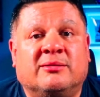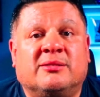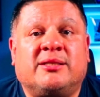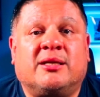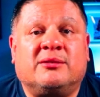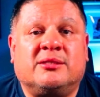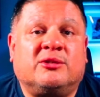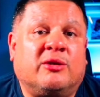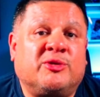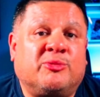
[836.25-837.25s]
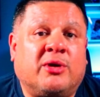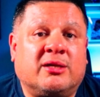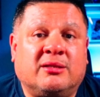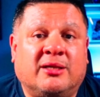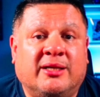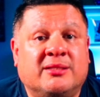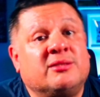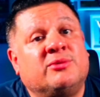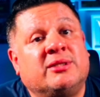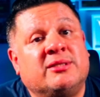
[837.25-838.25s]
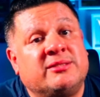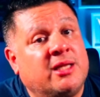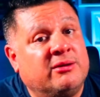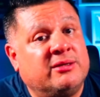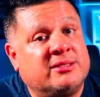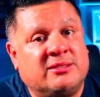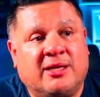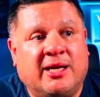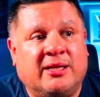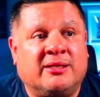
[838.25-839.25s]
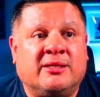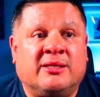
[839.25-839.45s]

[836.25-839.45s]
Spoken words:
sells in terms of product lines and what the seller does not,